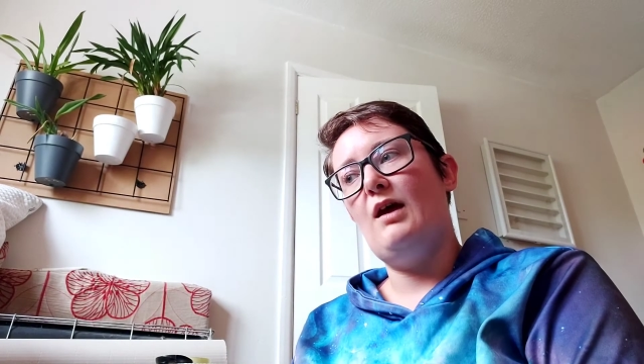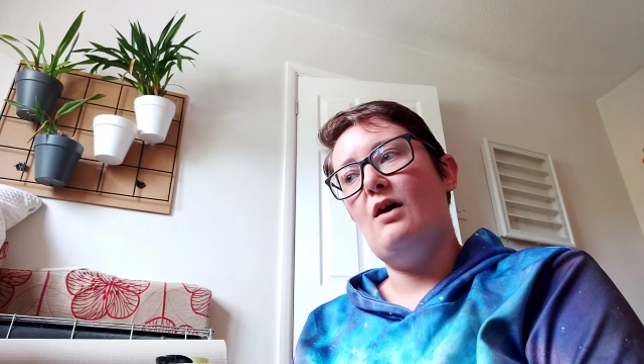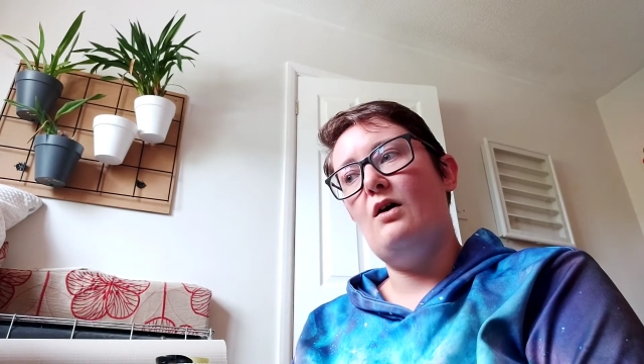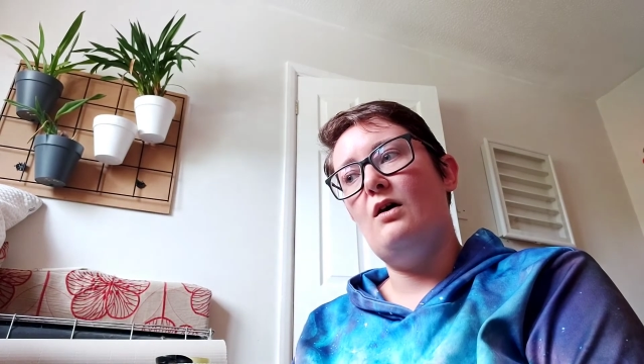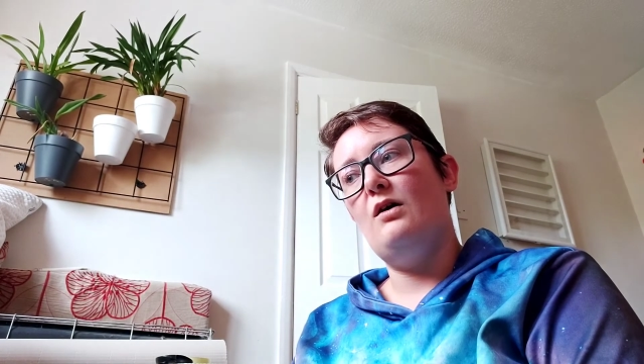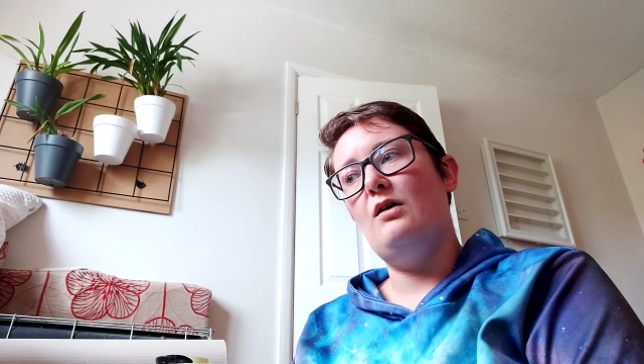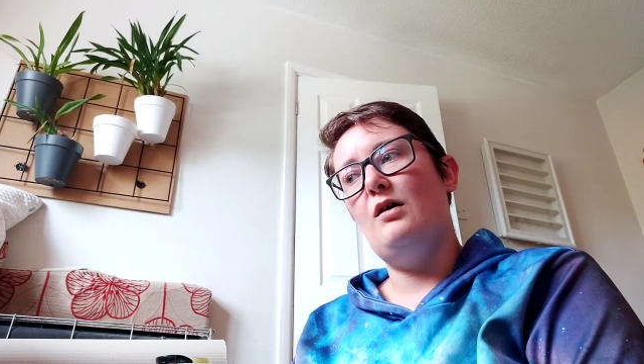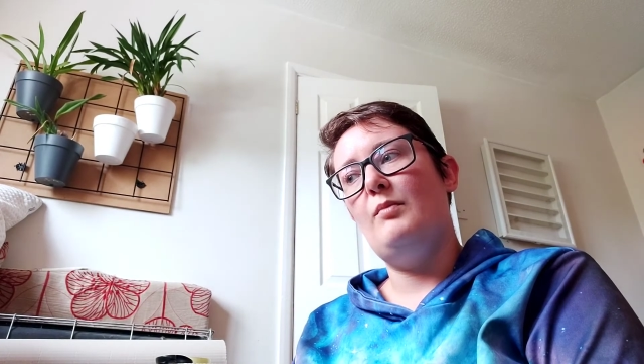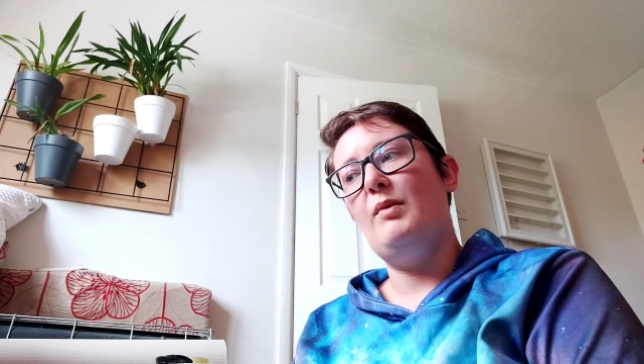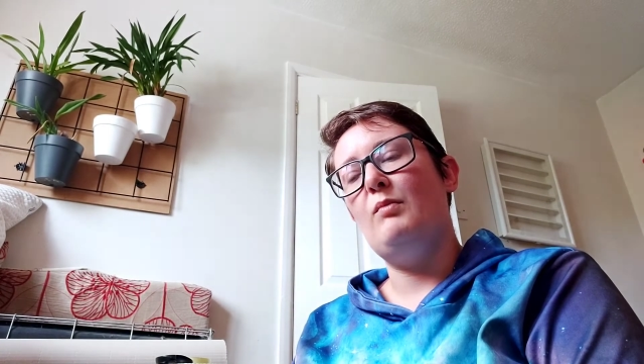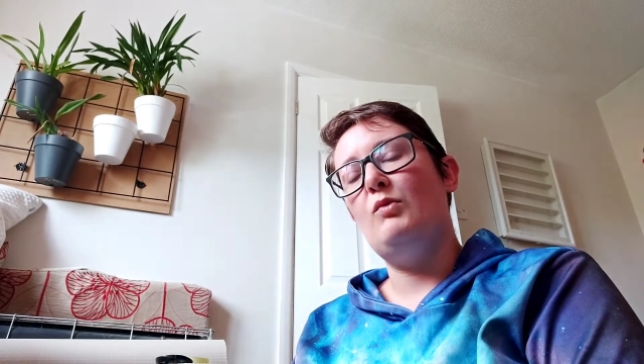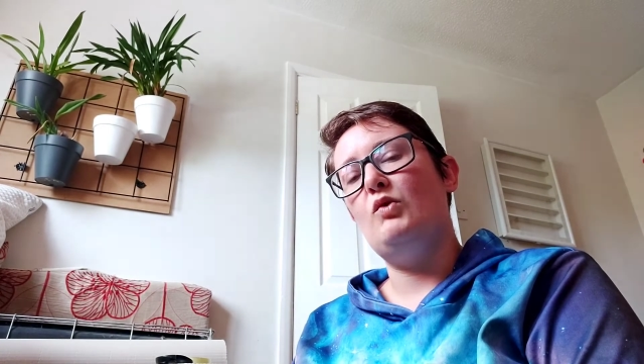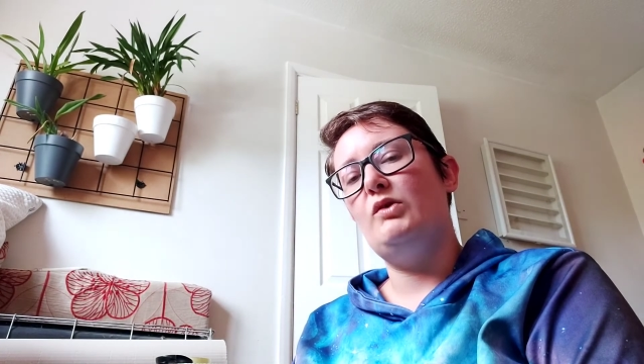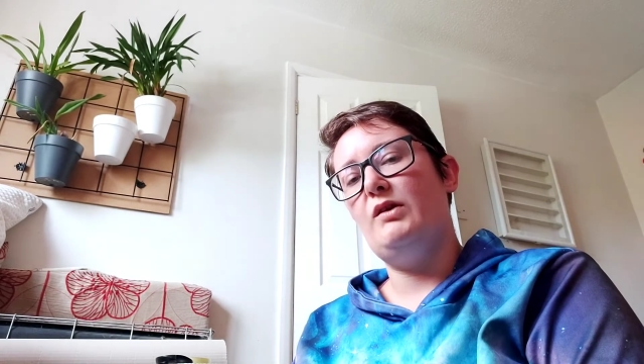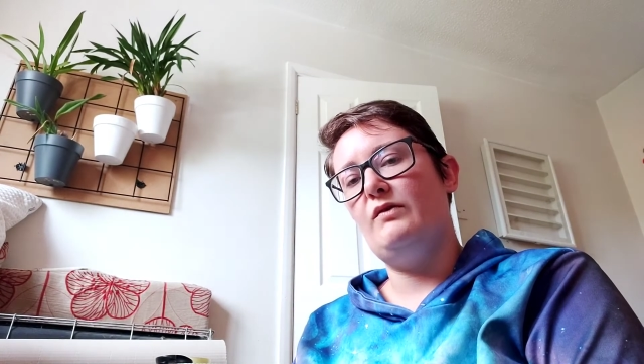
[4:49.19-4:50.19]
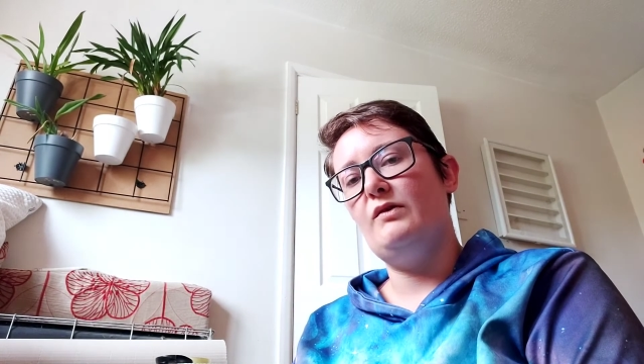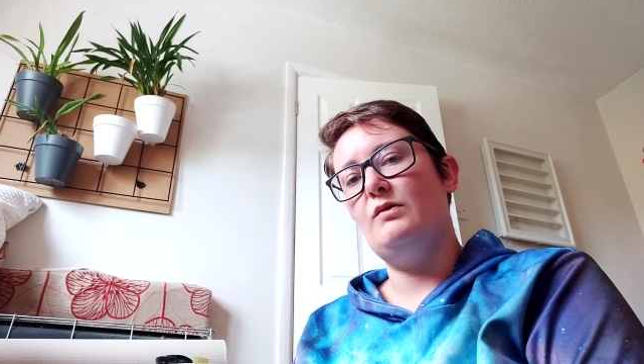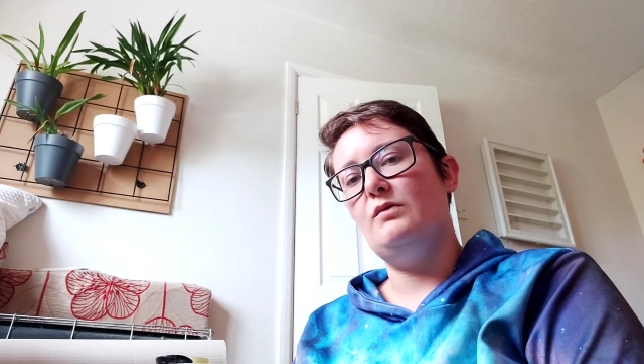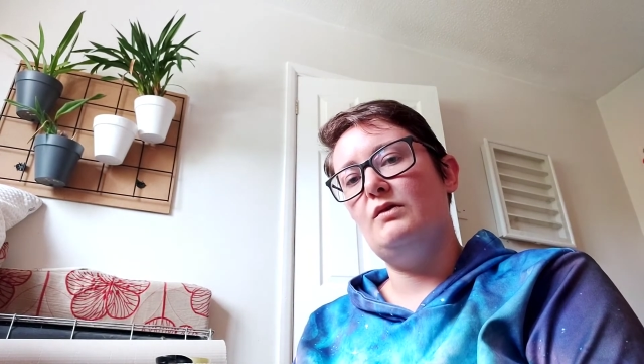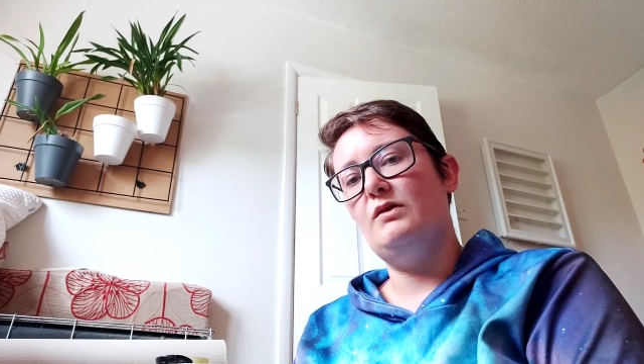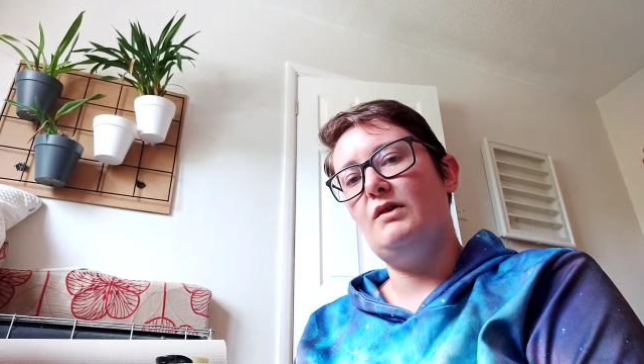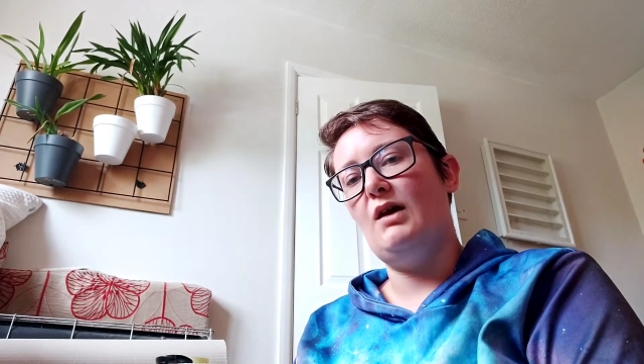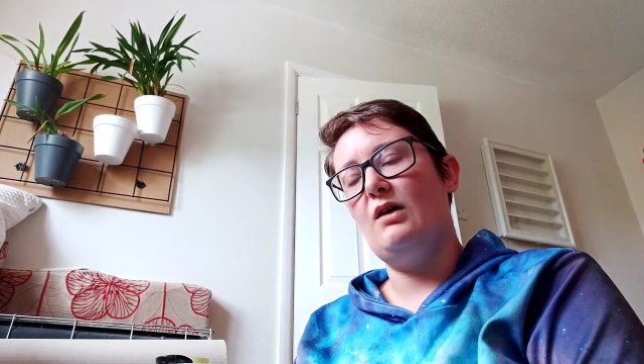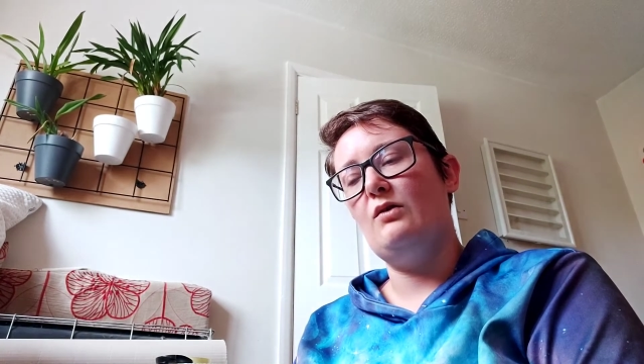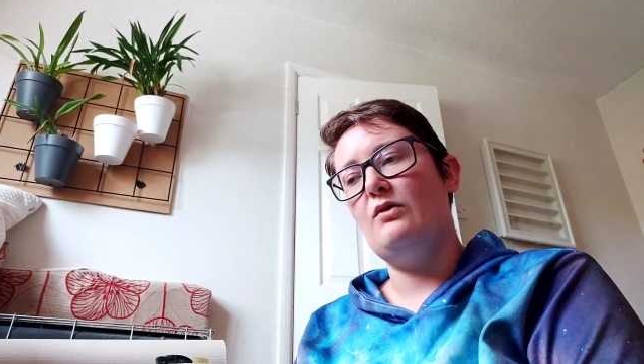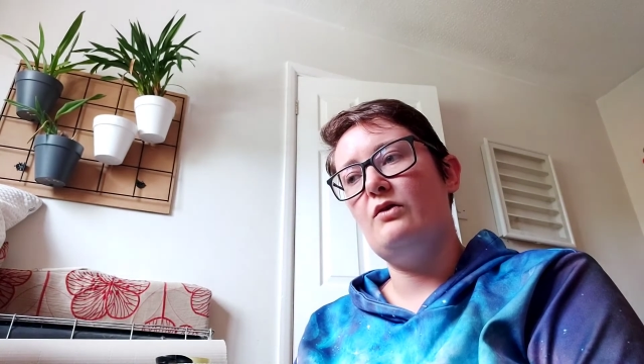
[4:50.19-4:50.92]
are a bit more difficult to tell.